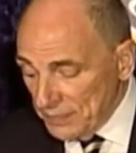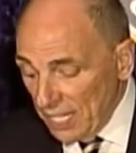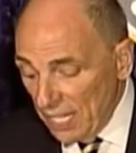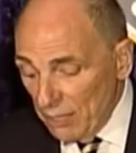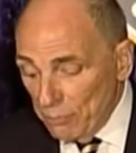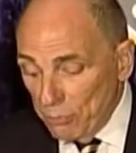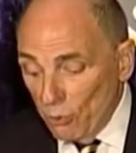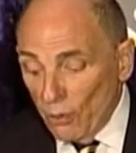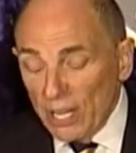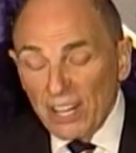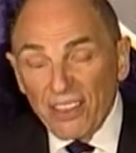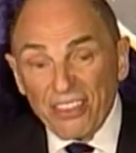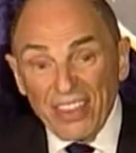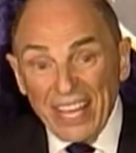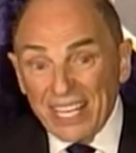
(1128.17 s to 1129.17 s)
and
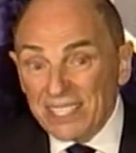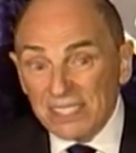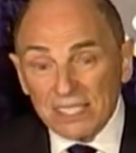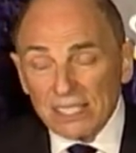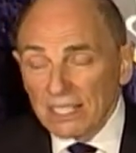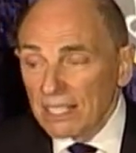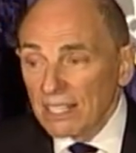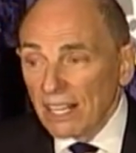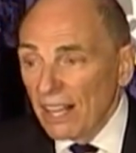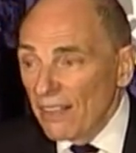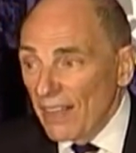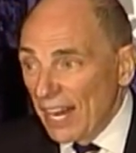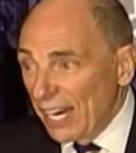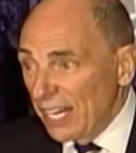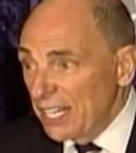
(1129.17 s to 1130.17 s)
important things
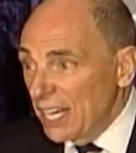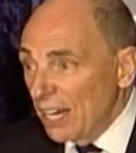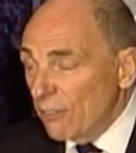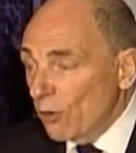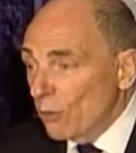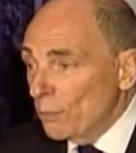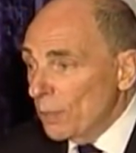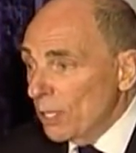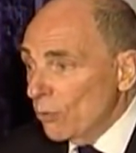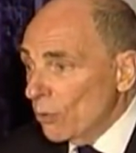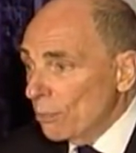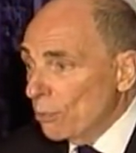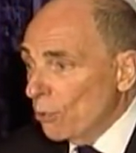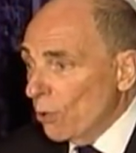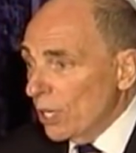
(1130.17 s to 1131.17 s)
that had never been
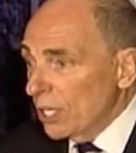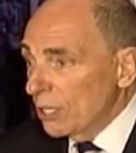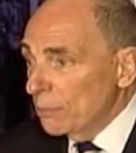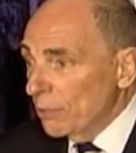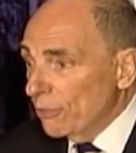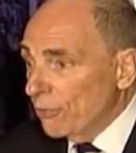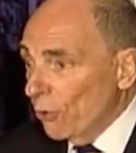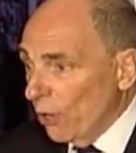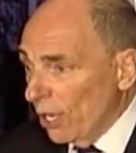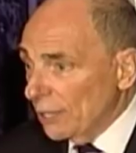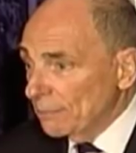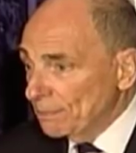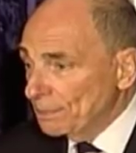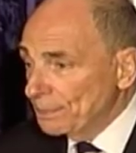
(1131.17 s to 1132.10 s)
reported before.